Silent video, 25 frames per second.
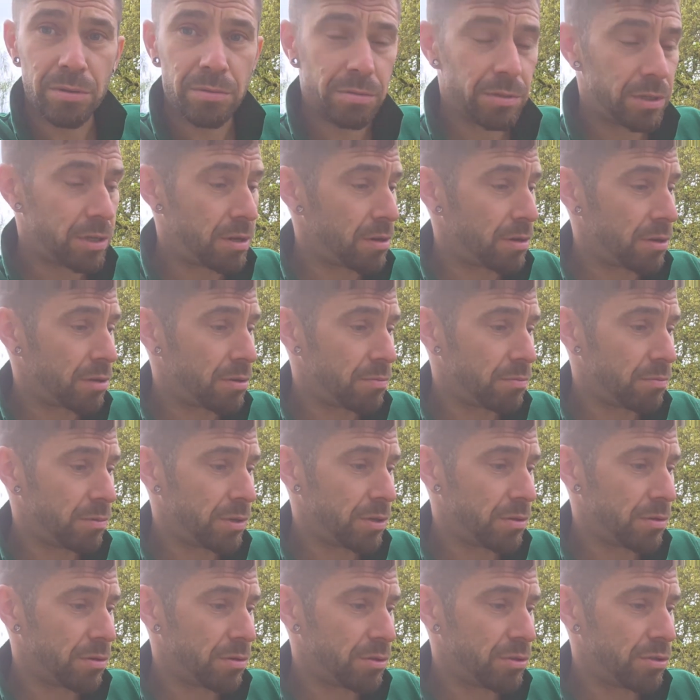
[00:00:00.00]
We're
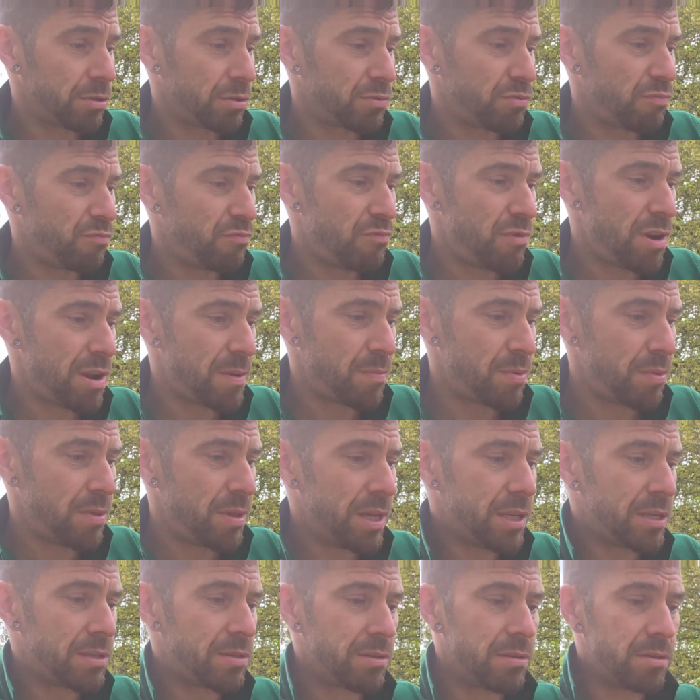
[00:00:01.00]
going to just rip
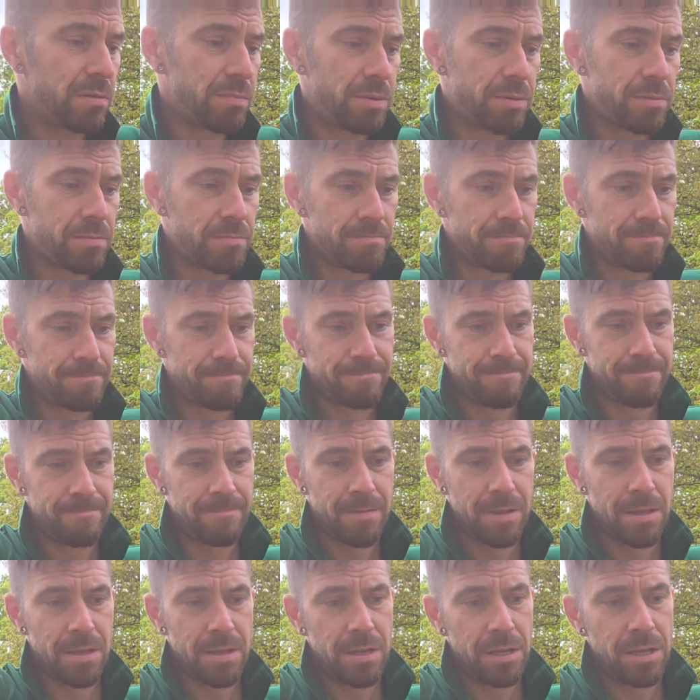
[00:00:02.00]
this up,
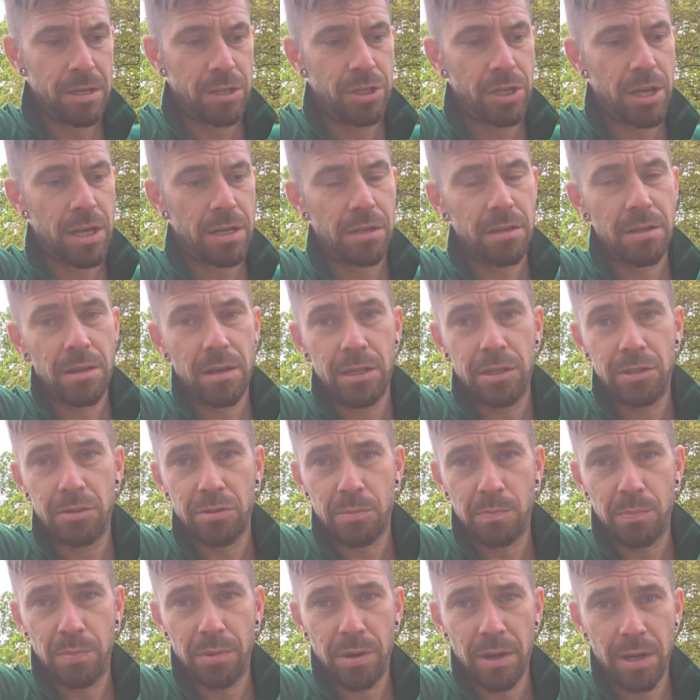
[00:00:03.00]
gently
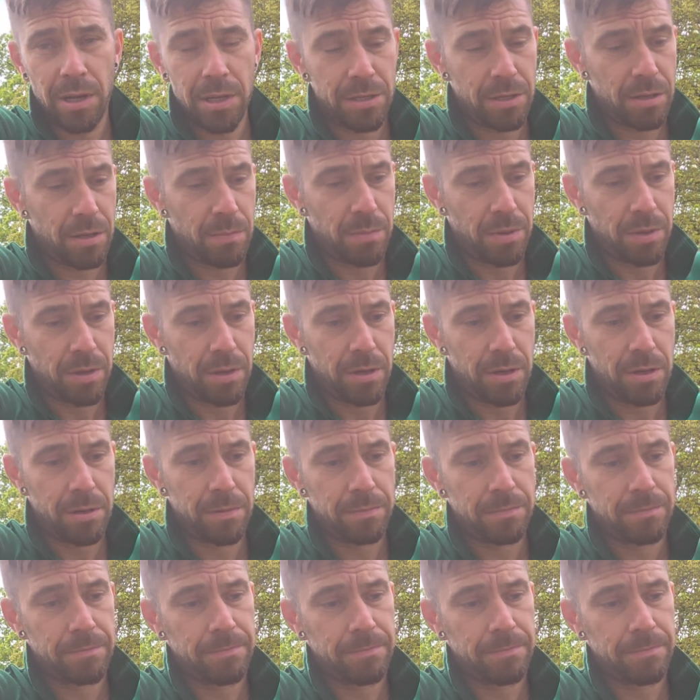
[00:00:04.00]
just prise it apart,